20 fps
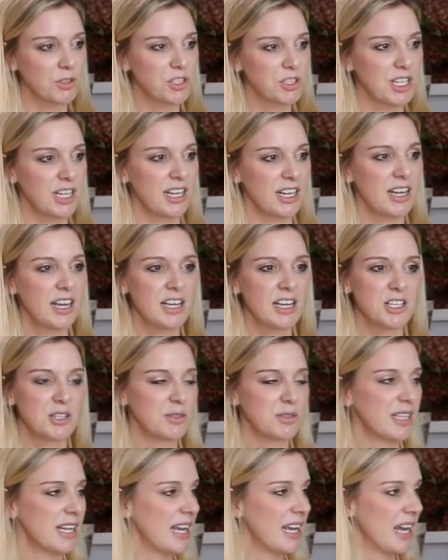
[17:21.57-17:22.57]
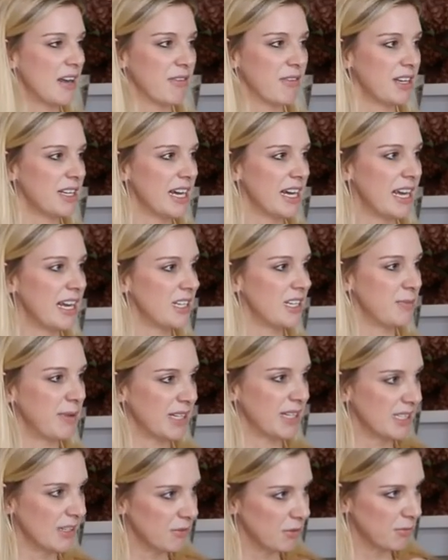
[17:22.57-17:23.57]
She she was there every day to pick
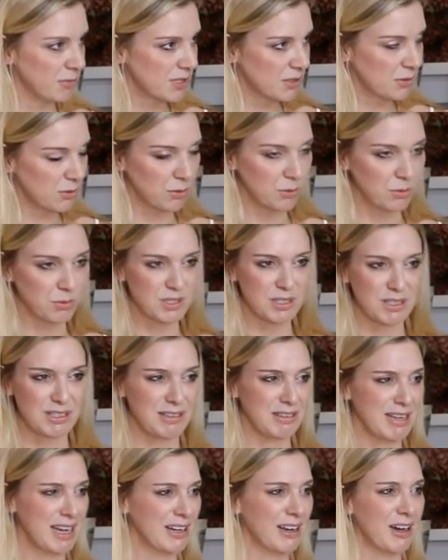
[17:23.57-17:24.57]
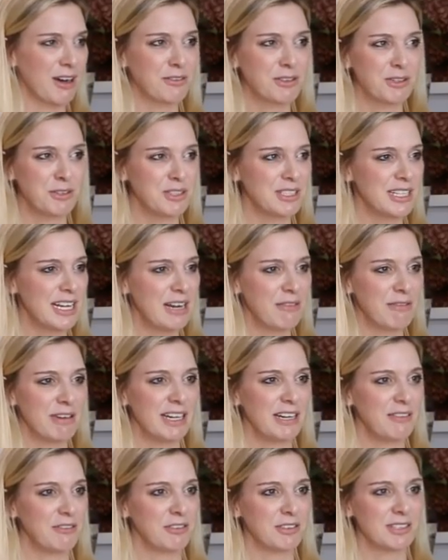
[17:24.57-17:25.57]
us up from school. She had afternoon tea
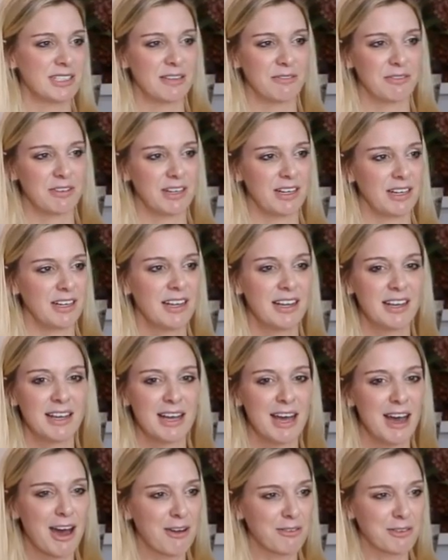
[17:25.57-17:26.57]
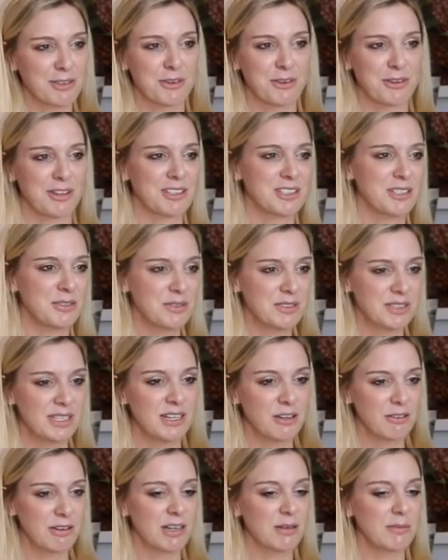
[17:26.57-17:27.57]
ready for us every afternoon. Like, she was
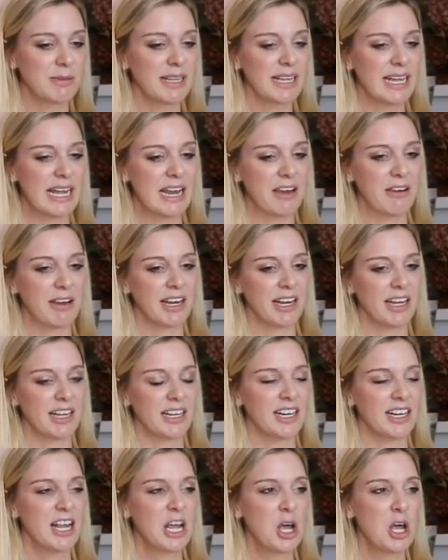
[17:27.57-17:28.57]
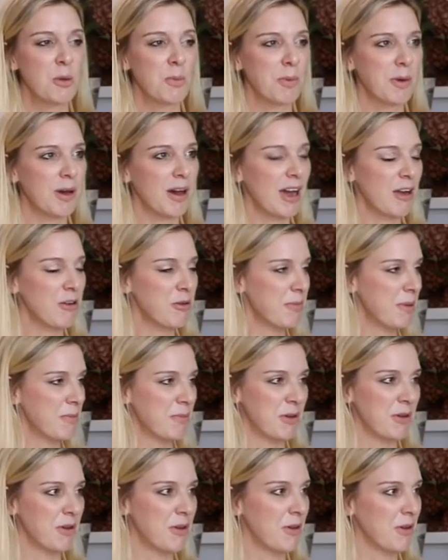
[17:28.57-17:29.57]
incredibly caring. And but I remember
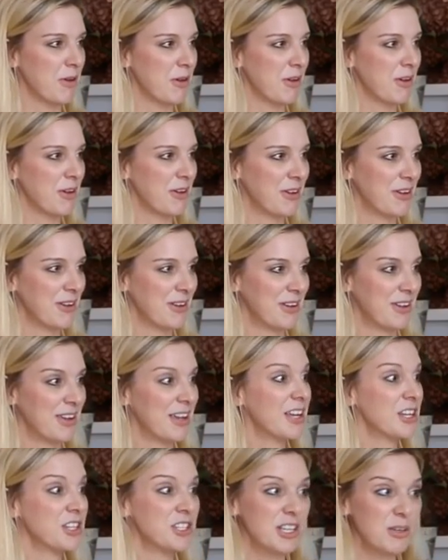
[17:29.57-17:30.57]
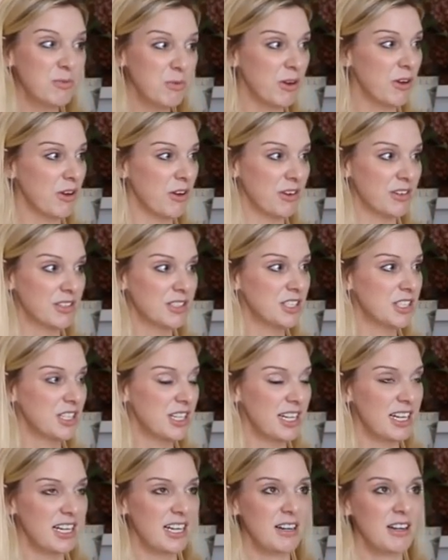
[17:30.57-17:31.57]
your mum also worked as well, though. She worked. She, worked.
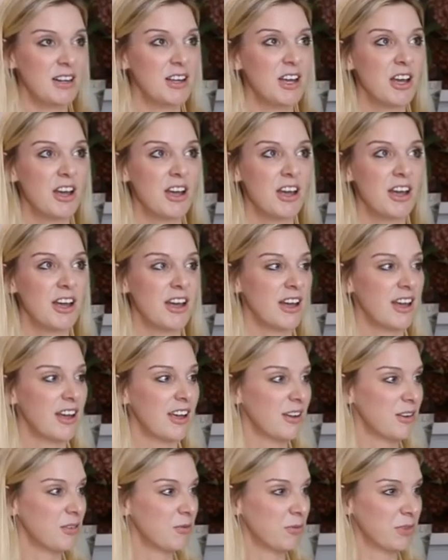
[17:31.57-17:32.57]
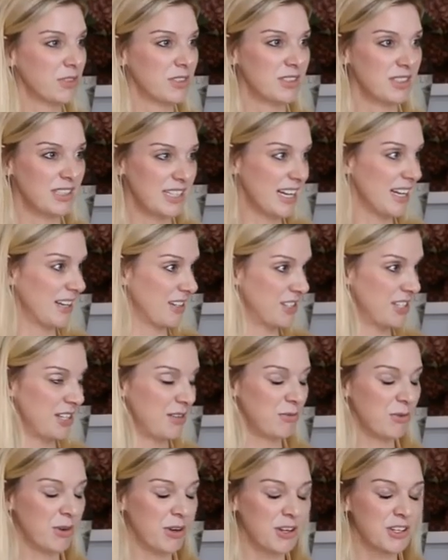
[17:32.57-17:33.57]
She, she wasn't a stay-at-home mum. Yeah, yeah, she
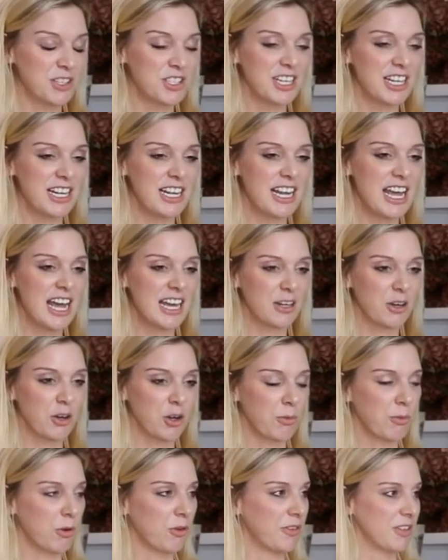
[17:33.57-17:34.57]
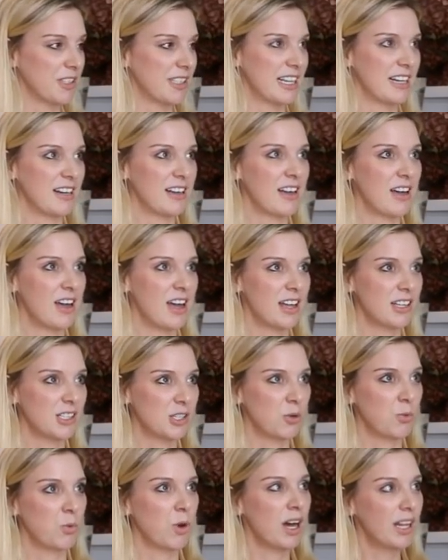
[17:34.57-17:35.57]
worked. She had a home office, and I,
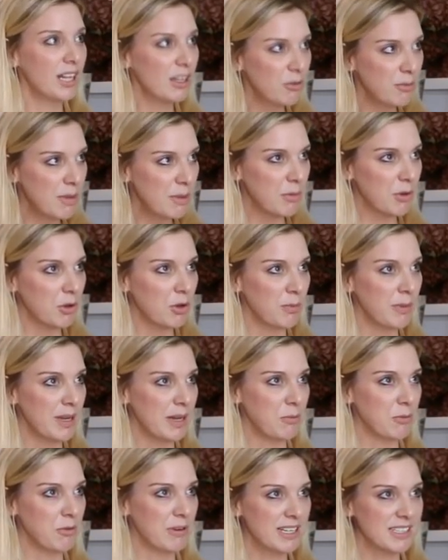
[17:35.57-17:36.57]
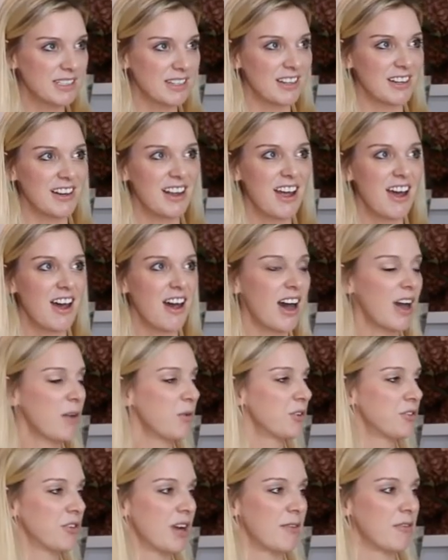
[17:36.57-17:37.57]
so while I remember her being present. I
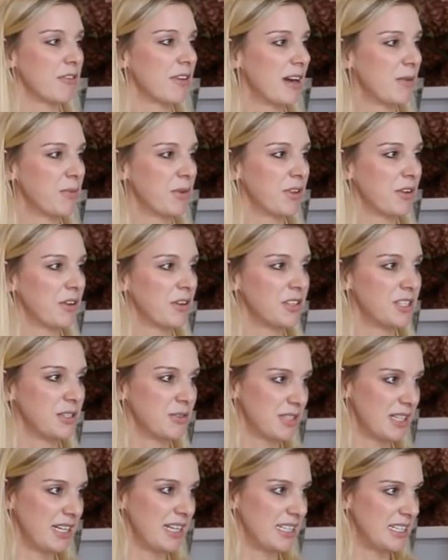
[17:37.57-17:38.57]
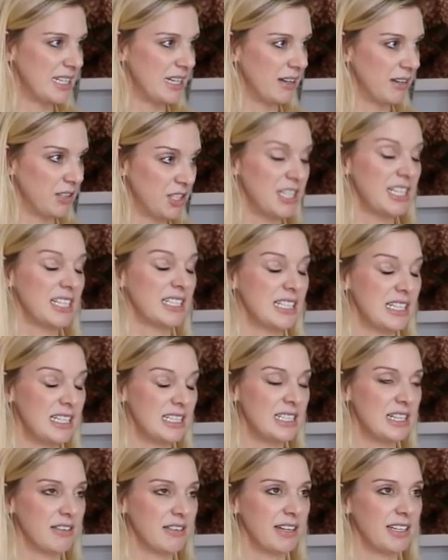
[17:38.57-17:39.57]
would drive around with her. She was an interior. She is an
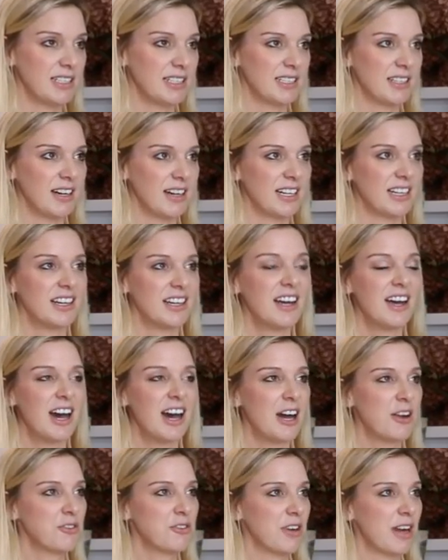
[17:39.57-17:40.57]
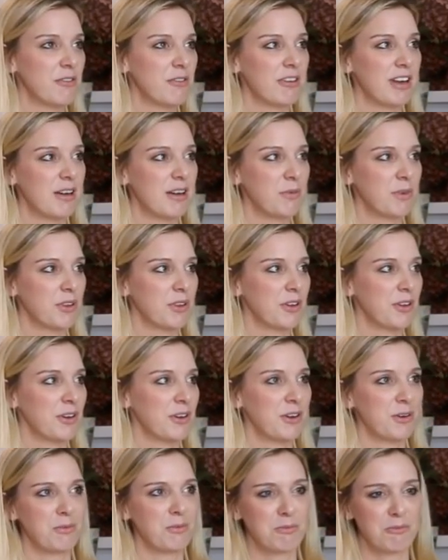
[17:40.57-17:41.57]
interior designer. I would drive around with
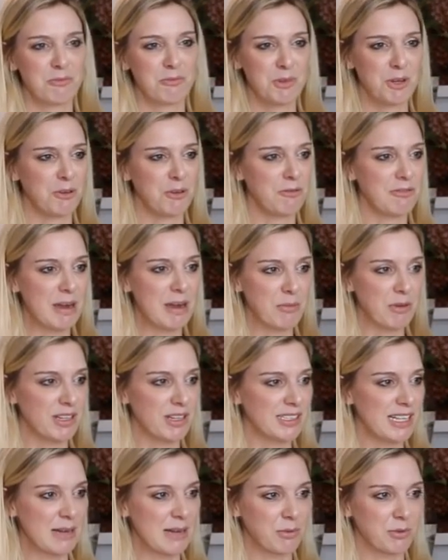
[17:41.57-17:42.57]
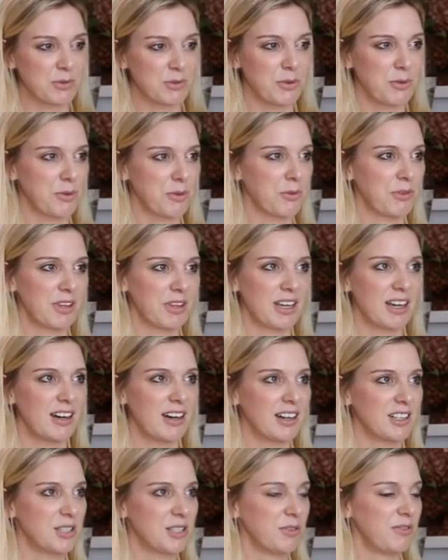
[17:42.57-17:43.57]
her, you know, fabric samples all through the
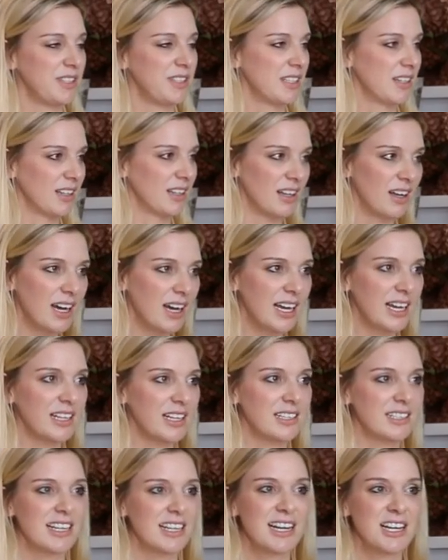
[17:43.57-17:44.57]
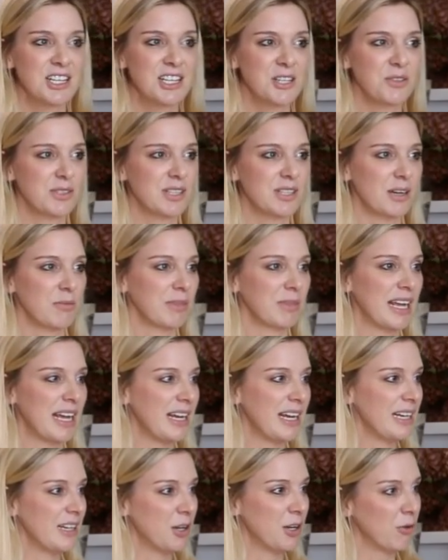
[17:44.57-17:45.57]
car. She would visit clients. She was up
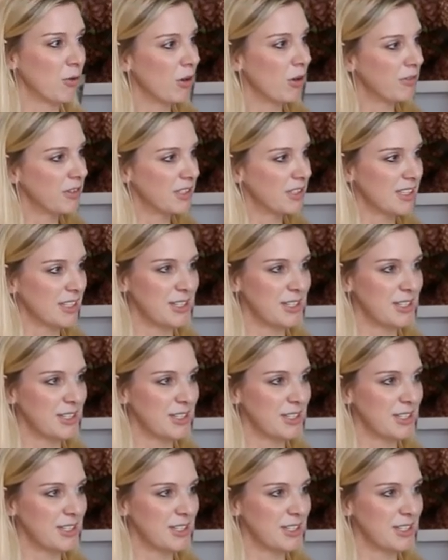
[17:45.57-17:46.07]
late in her office.